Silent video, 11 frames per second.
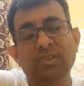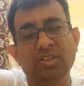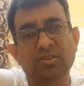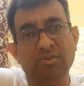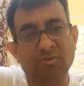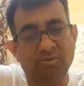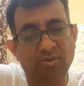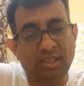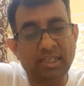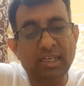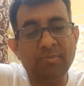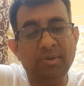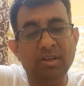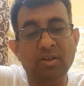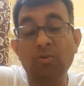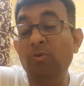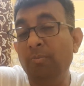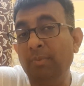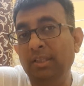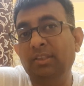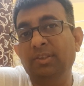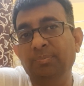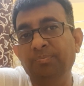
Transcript: So that can be a good method.